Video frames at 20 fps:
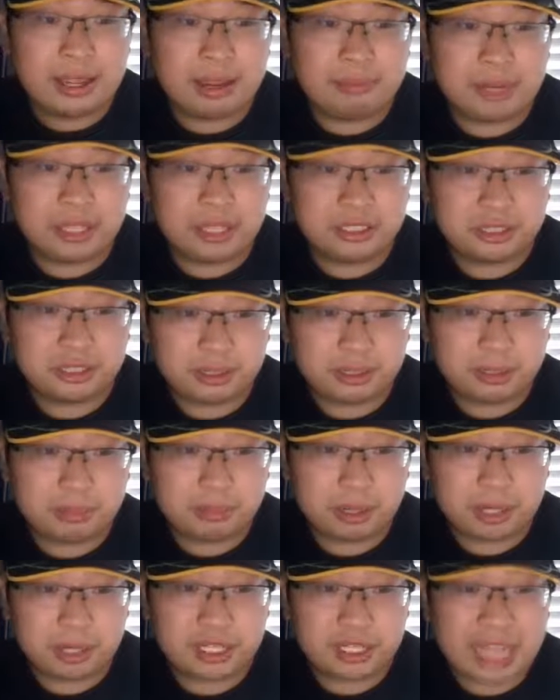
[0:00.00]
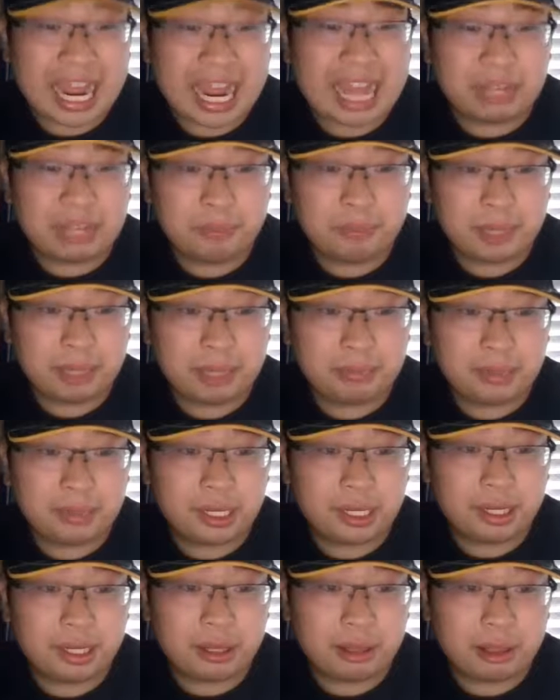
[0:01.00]
I'm not sure. Marcus Allen
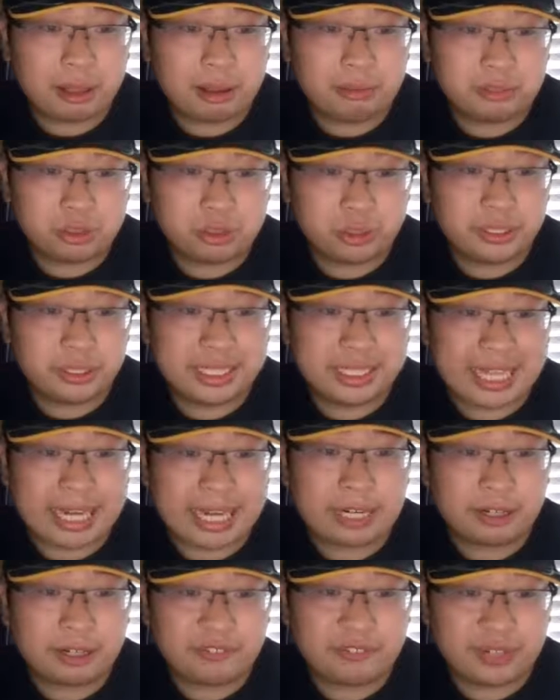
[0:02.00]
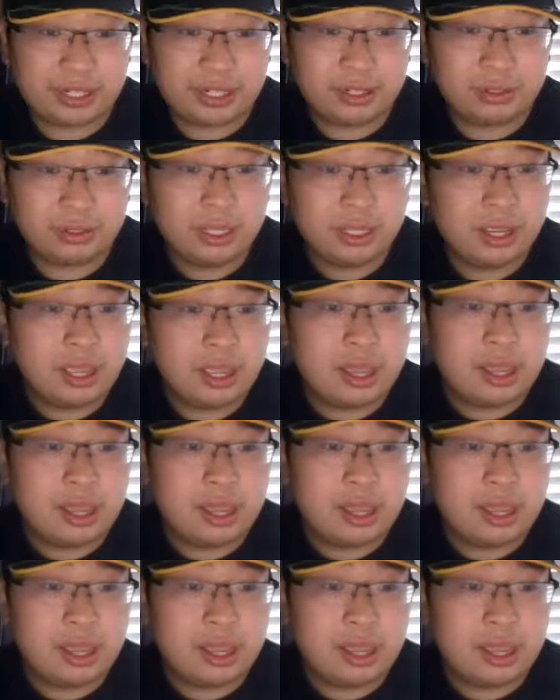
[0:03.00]
maybe. Jordan Dangerfield.